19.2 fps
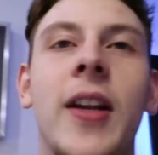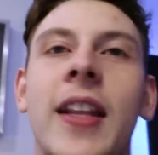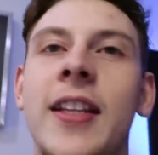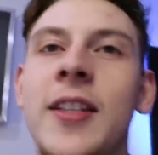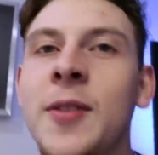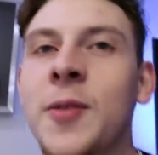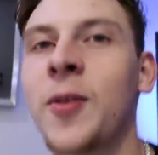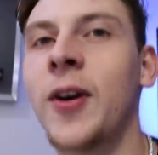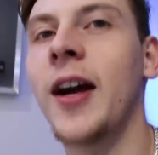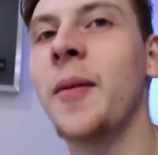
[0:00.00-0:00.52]
and hit the
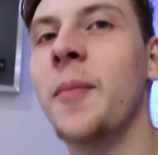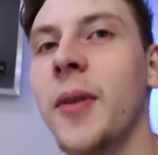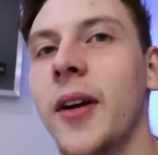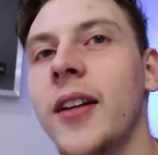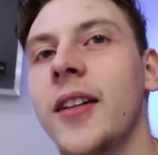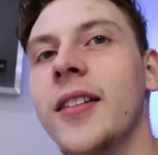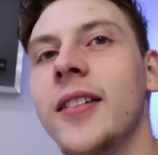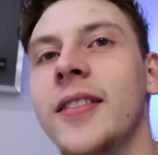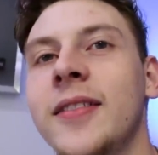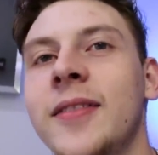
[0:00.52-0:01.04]
subscribe
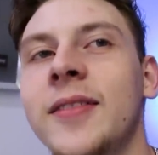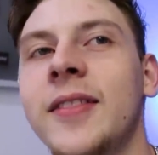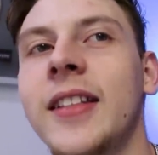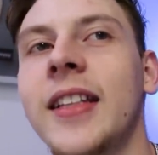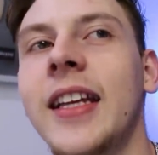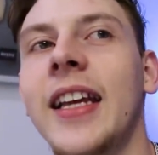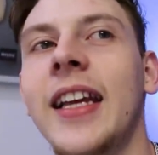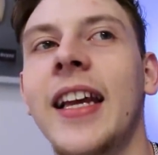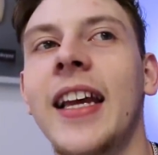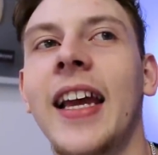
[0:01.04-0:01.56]
button
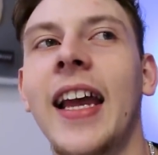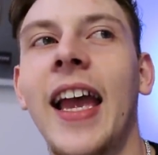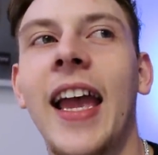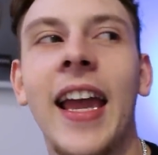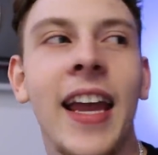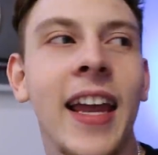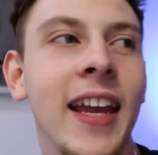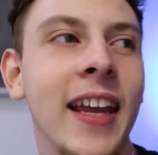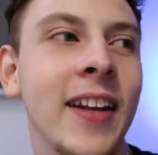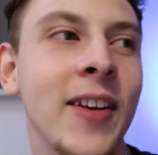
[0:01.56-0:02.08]

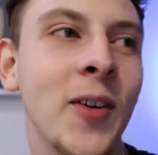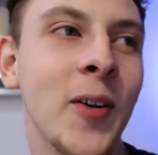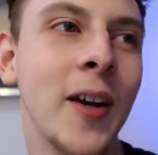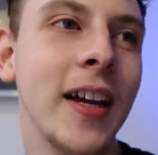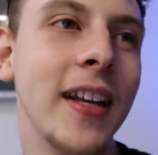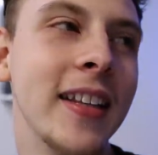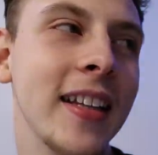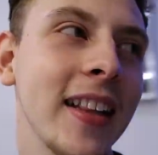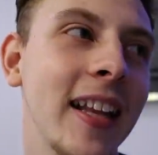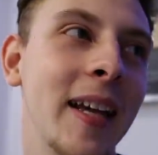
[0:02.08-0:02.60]
and go
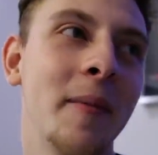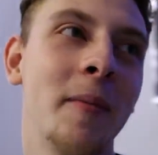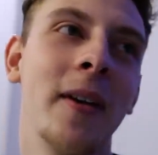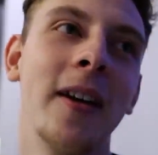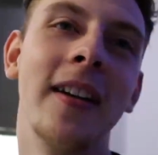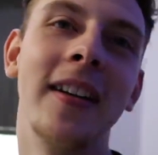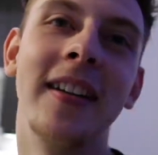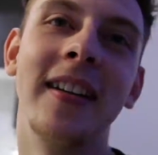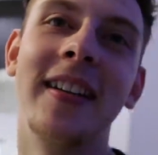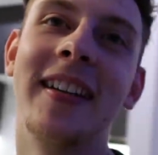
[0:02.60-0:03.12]
ahead and hit the like
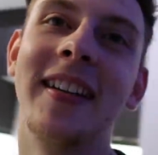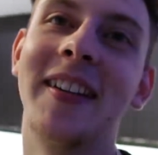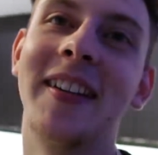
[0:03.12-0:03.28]
button.